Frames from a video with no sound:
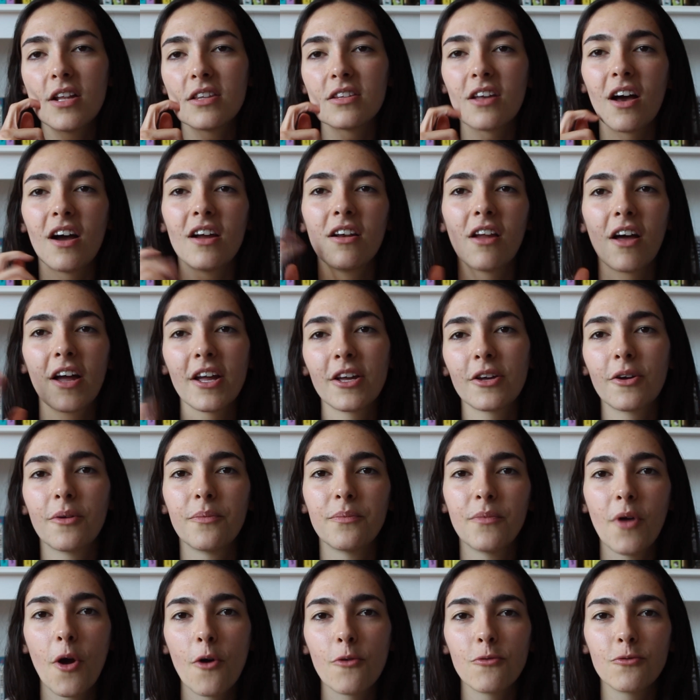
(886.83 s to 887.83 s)
that I like
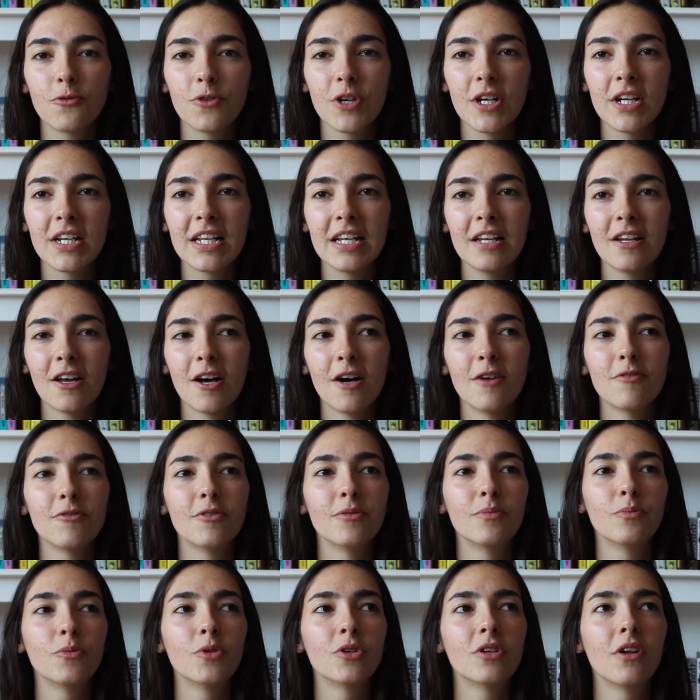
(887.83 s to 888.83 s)
really love
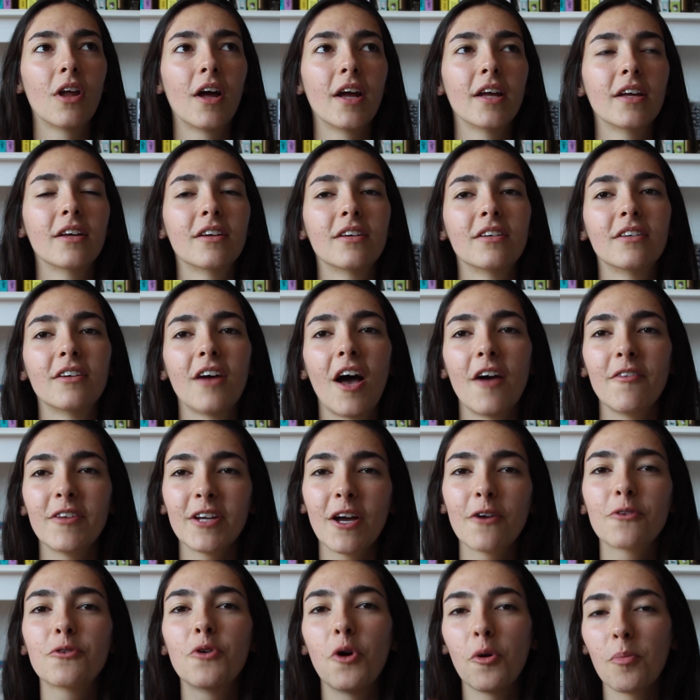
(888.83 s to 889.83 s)
and would like I
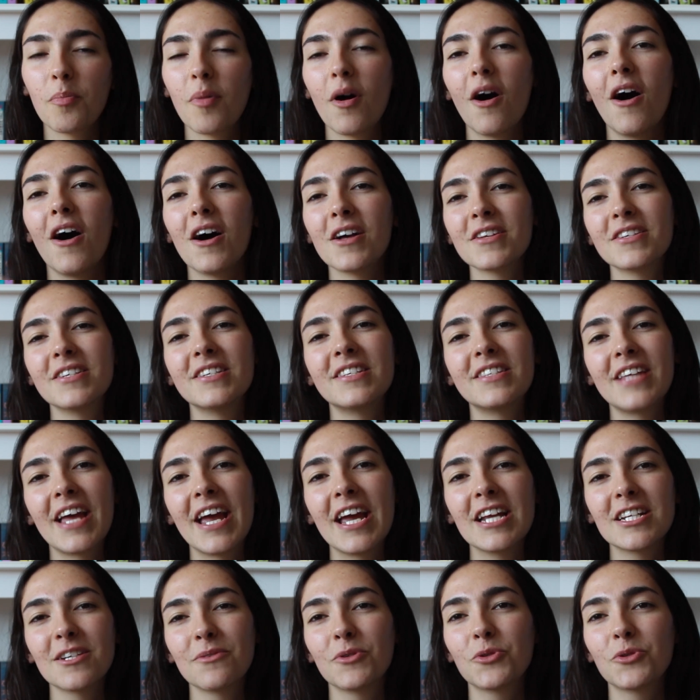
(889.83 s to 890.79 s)
think I've got past the stage.